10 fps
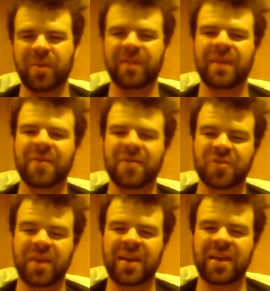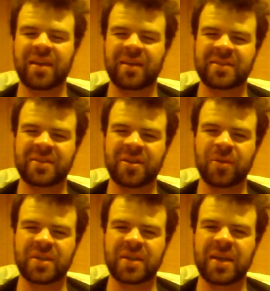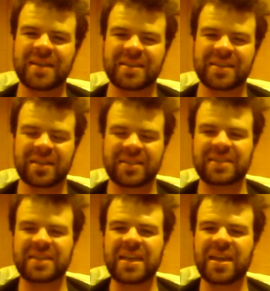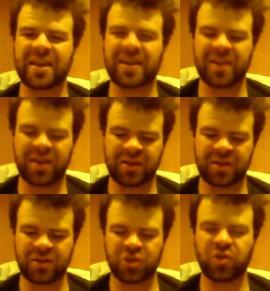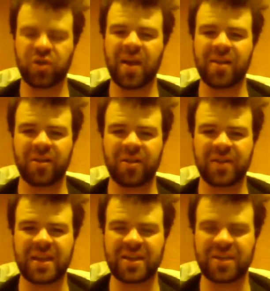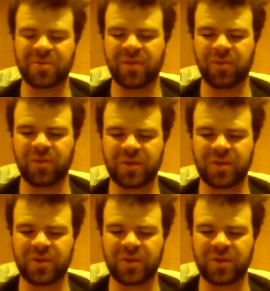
but that was okay. It still was a nice scenic trail along the East River,